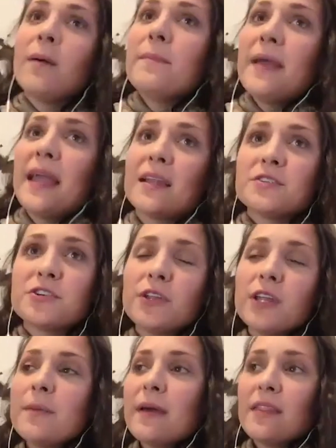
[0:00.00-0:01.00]
man,
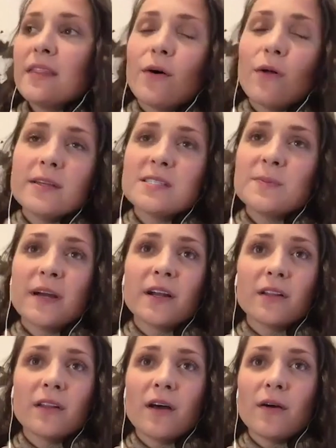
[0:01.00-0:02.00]
truly by the Holy Spirit
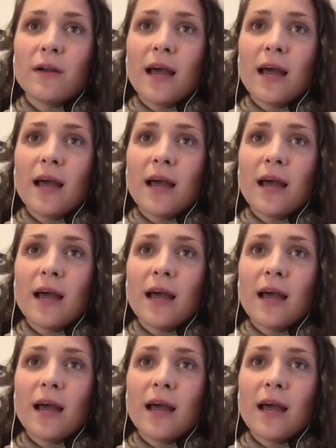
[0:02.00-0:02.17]
alone.